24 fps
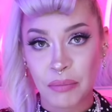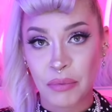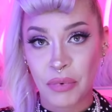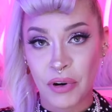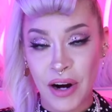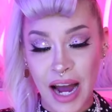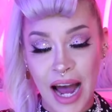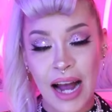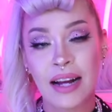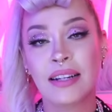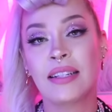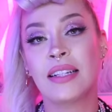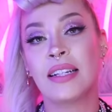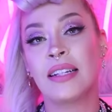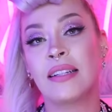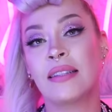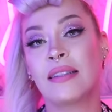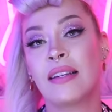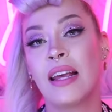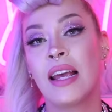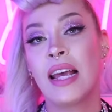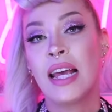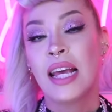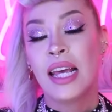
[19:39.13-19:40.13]

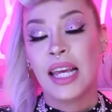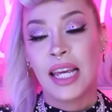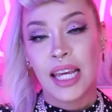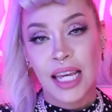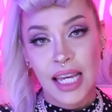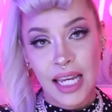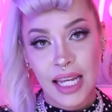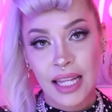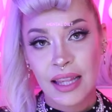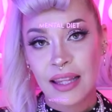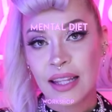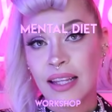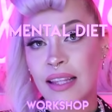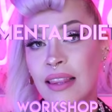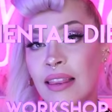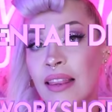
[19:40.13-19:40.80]
practice in the